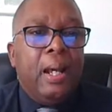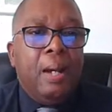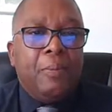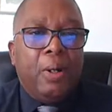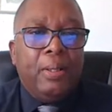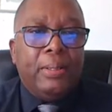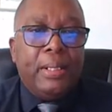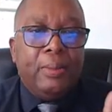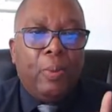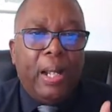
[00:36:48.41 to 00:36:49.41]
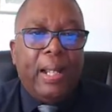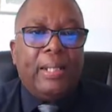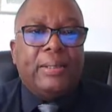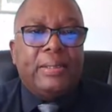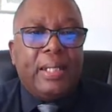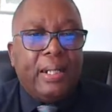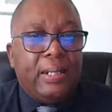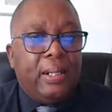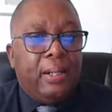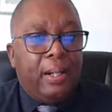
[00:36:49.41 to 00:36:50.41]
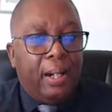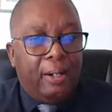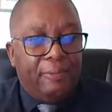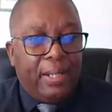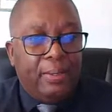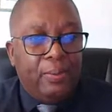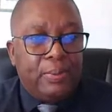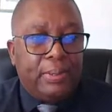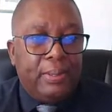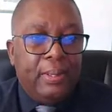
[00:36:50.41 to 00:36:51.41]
Um, on the y-axis are R values.